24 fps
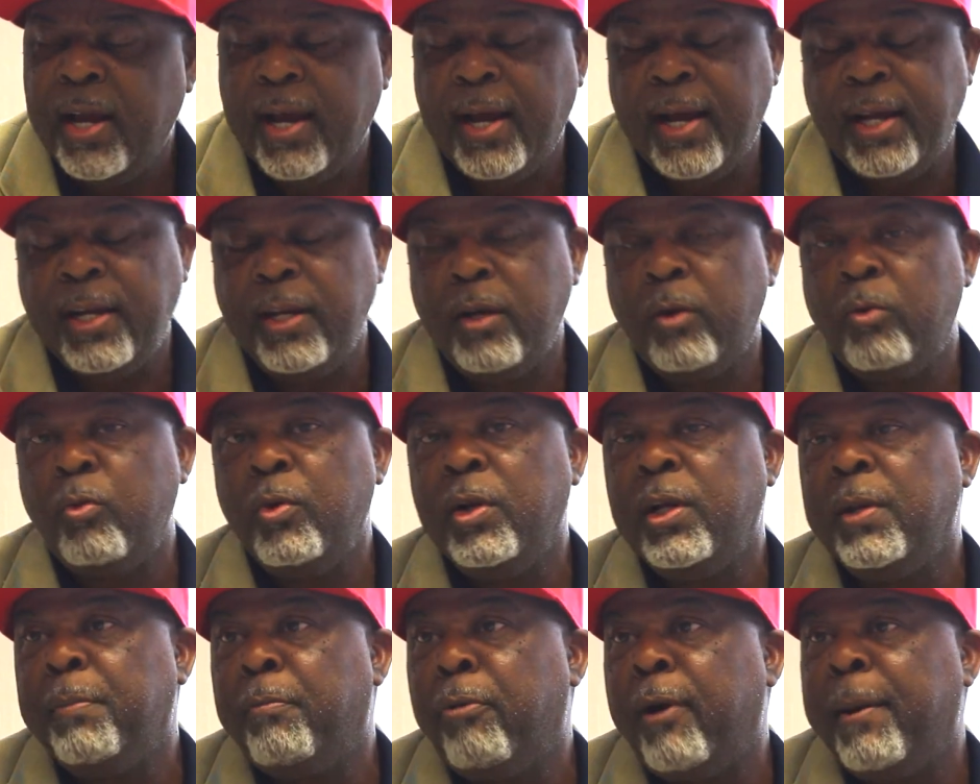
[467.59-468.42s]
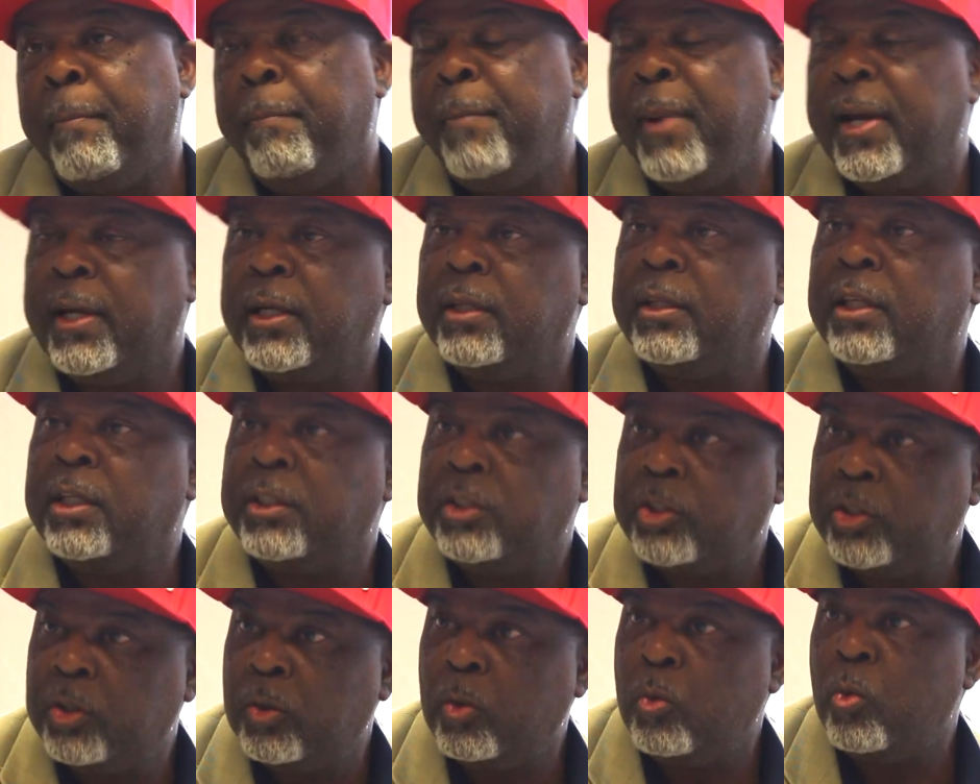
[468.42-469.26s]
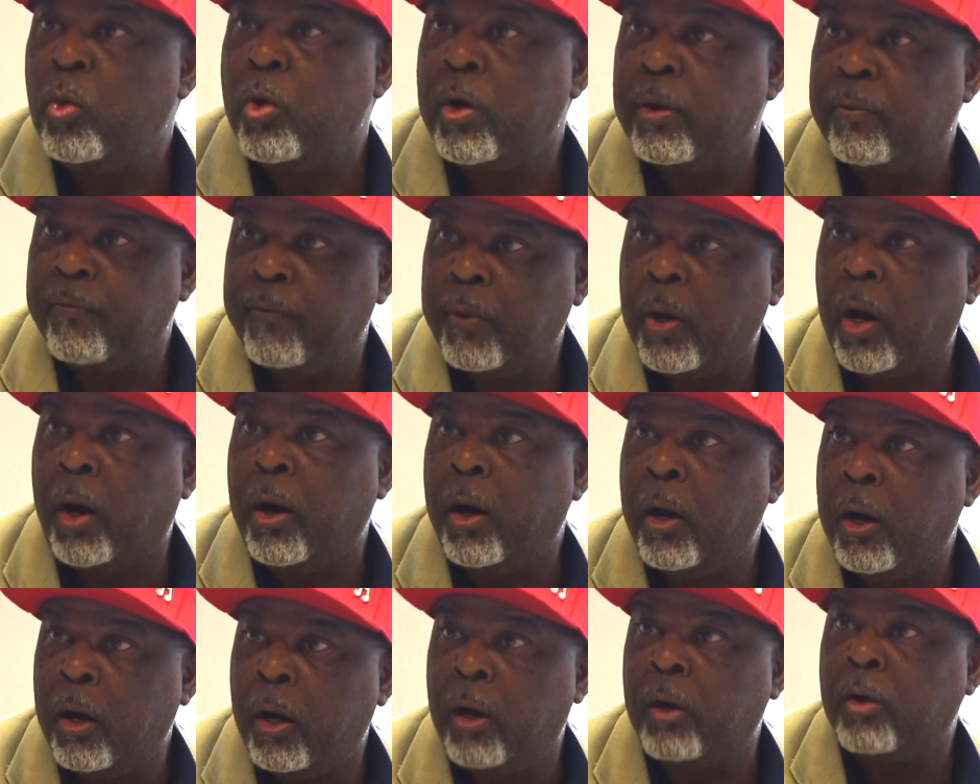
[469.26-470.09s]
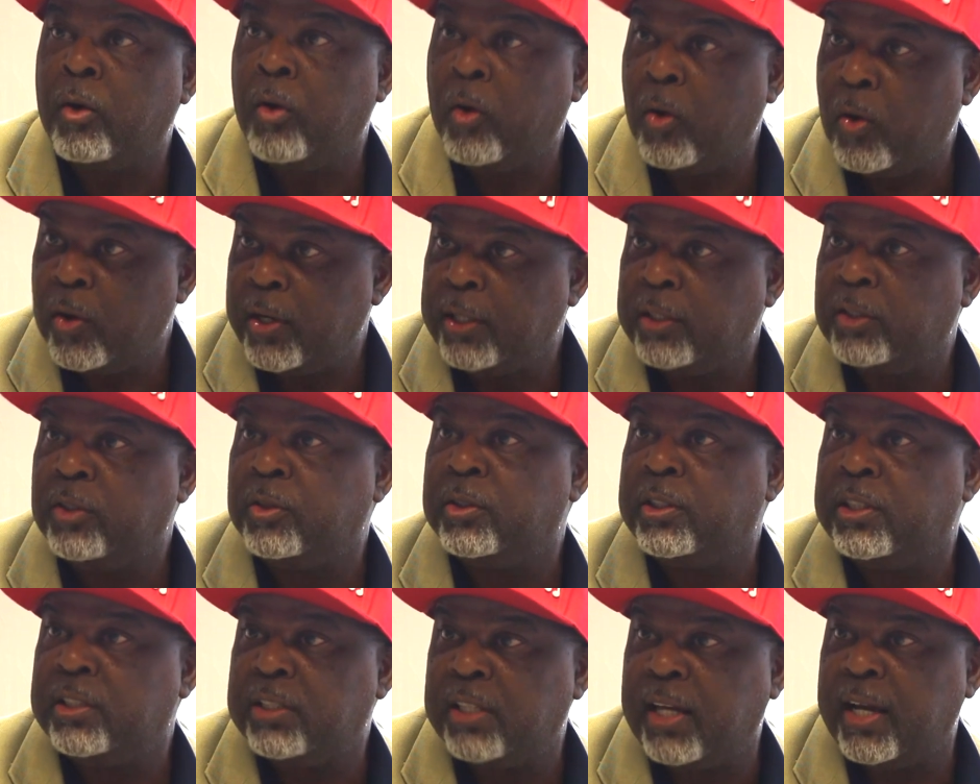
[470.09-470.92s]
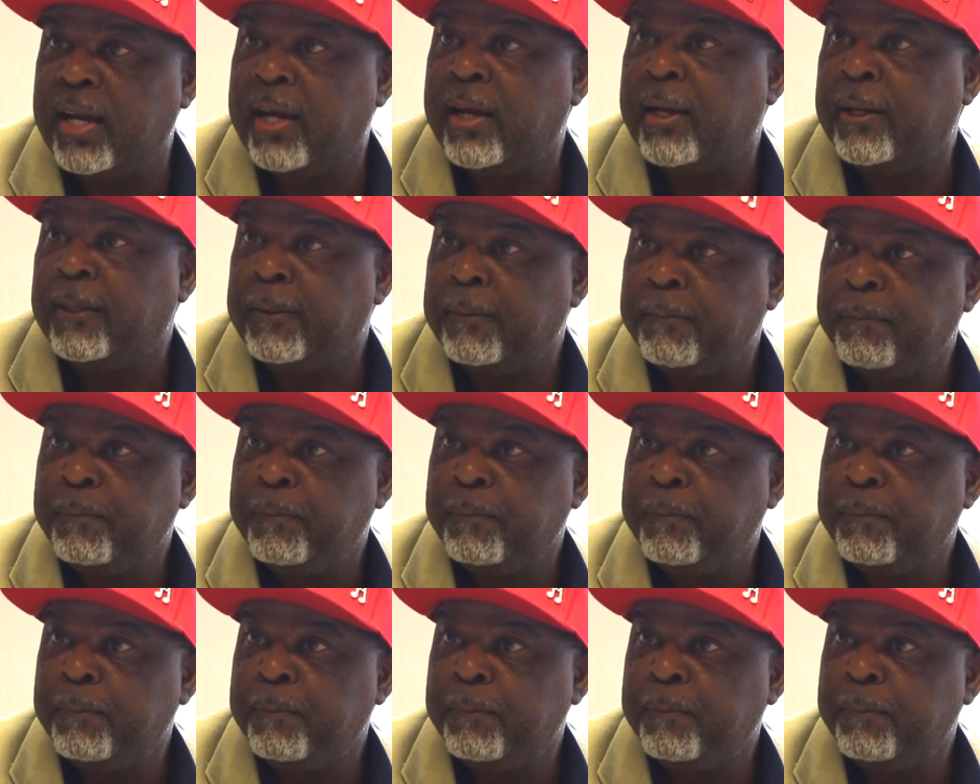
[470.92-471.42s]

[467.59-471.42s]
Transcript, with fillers: And they're really making this show work uh, according to design.